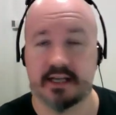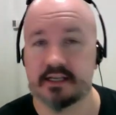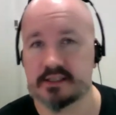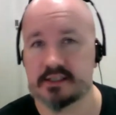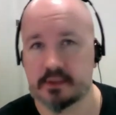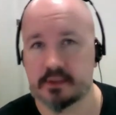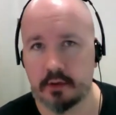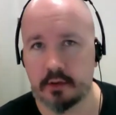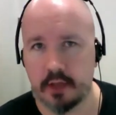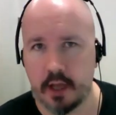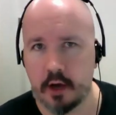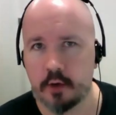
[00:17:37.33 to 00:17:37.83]
It's
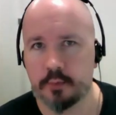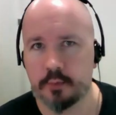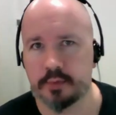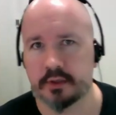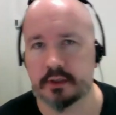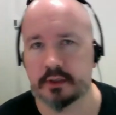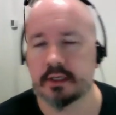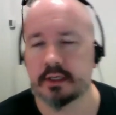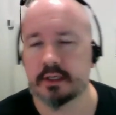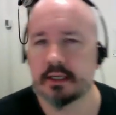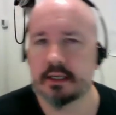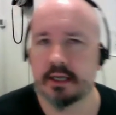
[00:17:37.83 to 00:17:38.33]
all
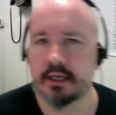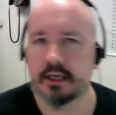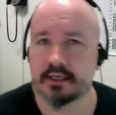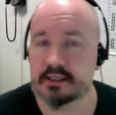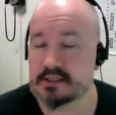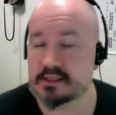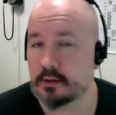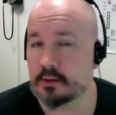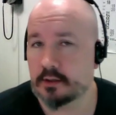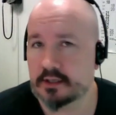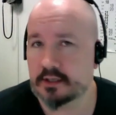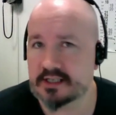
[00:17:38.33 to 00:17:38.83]
open and
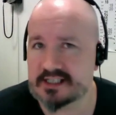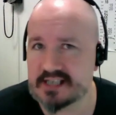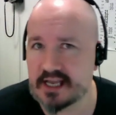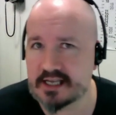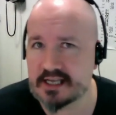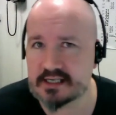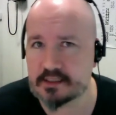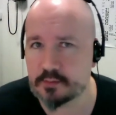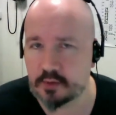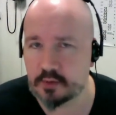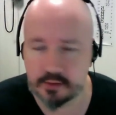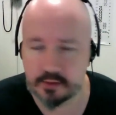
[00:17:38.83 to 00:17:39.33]
it's all
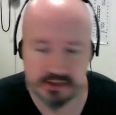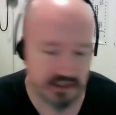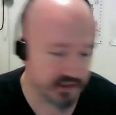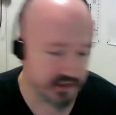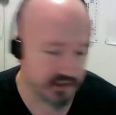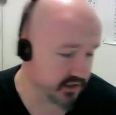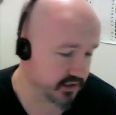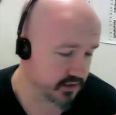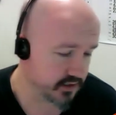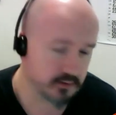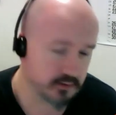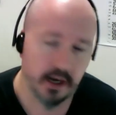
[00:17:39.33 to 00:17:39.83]
accessible, which I
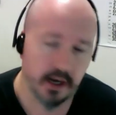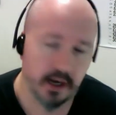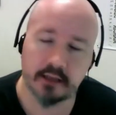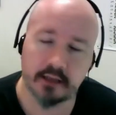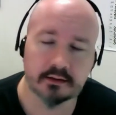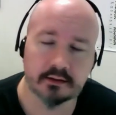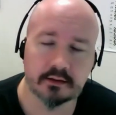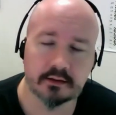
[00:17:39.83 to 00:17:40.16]
think is great.